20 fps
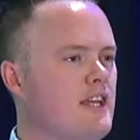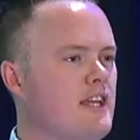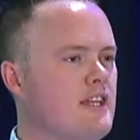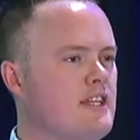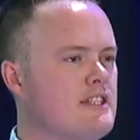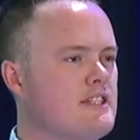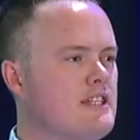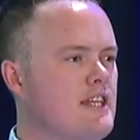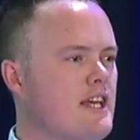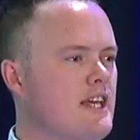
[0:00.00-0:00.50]

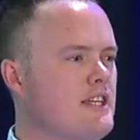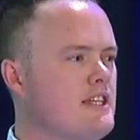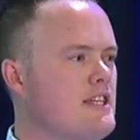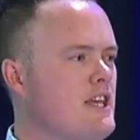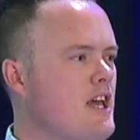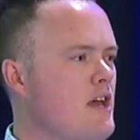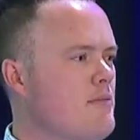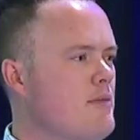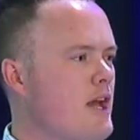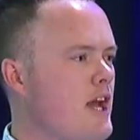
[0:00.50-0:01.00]
understand
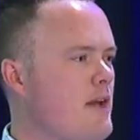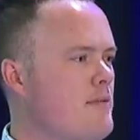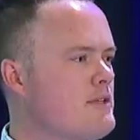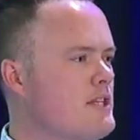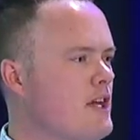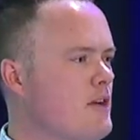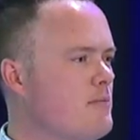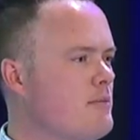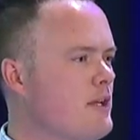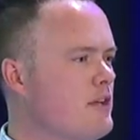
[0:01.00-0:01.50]
perhaps
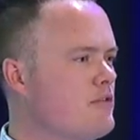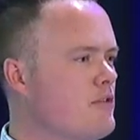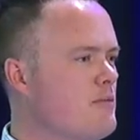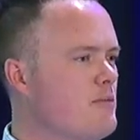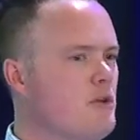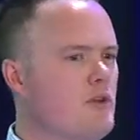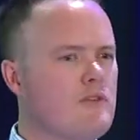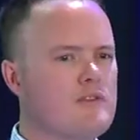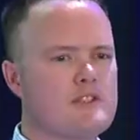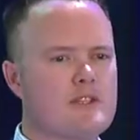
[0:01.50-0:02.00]
helping
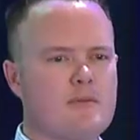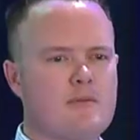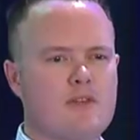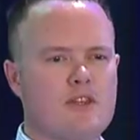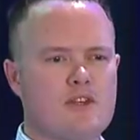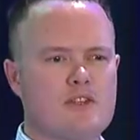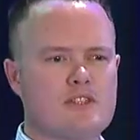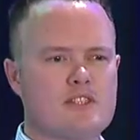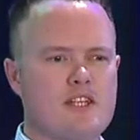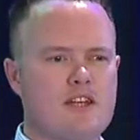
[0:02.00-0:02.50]
remove some of
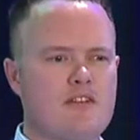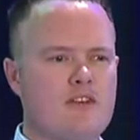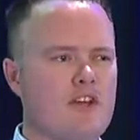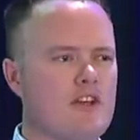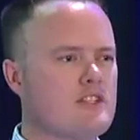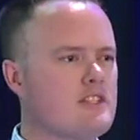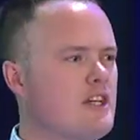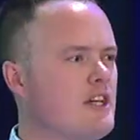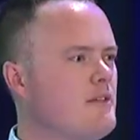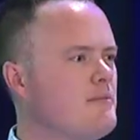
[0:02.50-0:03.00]
those
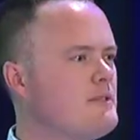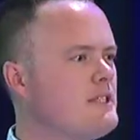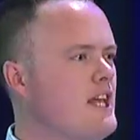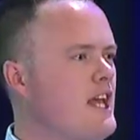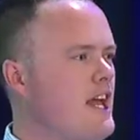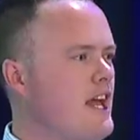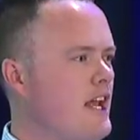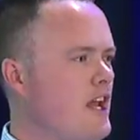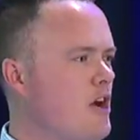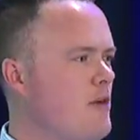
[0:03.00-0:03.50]
stereotypes
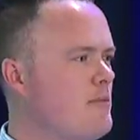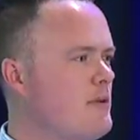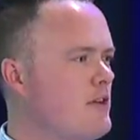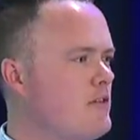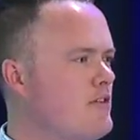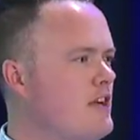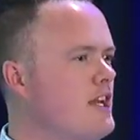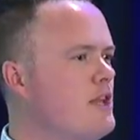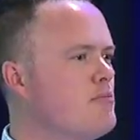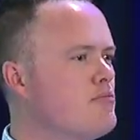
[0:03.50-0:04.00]
and helping
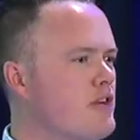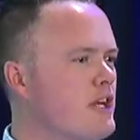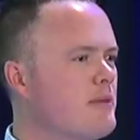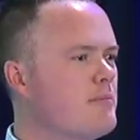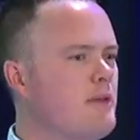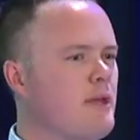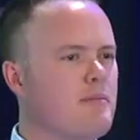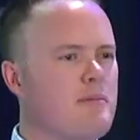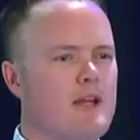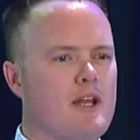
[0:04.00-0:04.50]
really bring
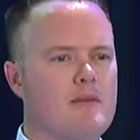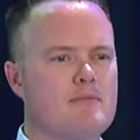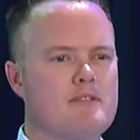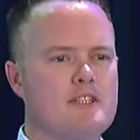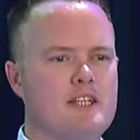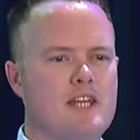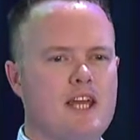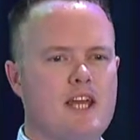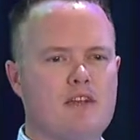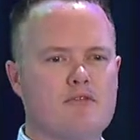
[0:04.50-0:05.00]
people up
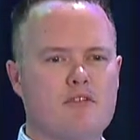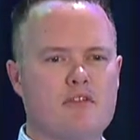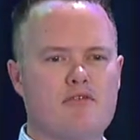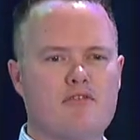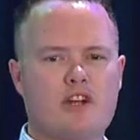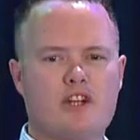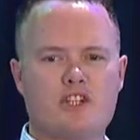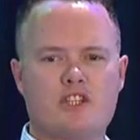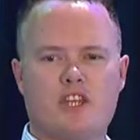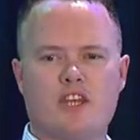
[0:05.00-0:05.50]
to date and
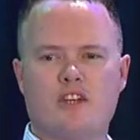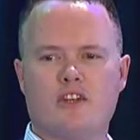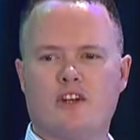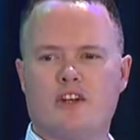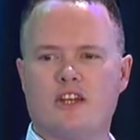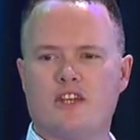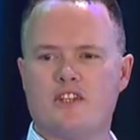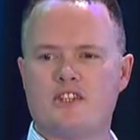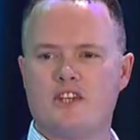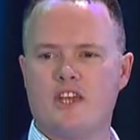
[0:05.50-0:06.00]
refresh their
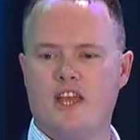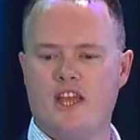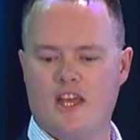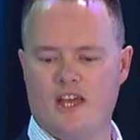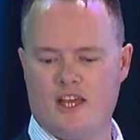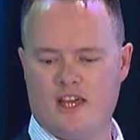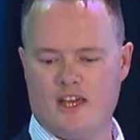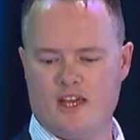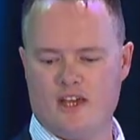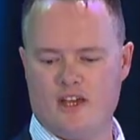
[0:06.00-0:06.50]
knowledge
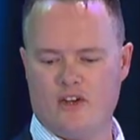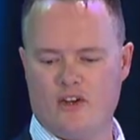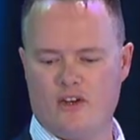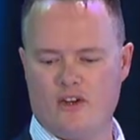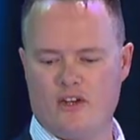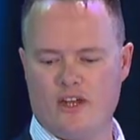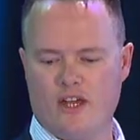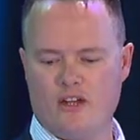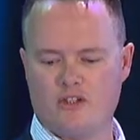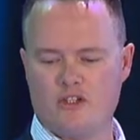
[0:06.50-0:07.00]

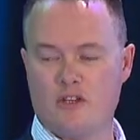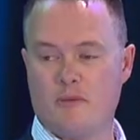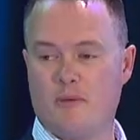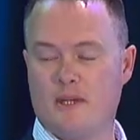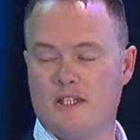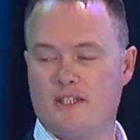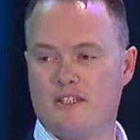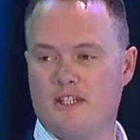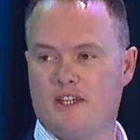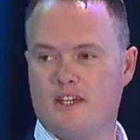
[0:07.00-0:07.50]
on the
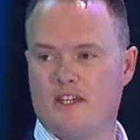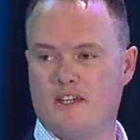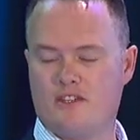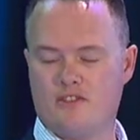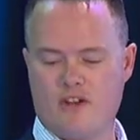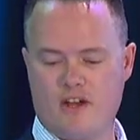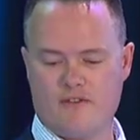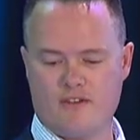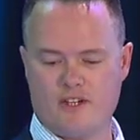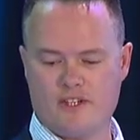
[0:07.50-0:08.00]
LGBT
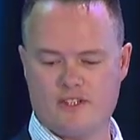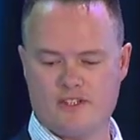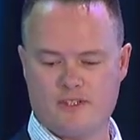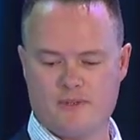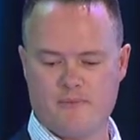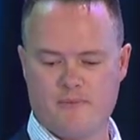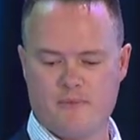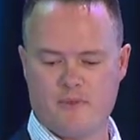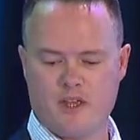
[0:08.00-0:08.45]
travelers.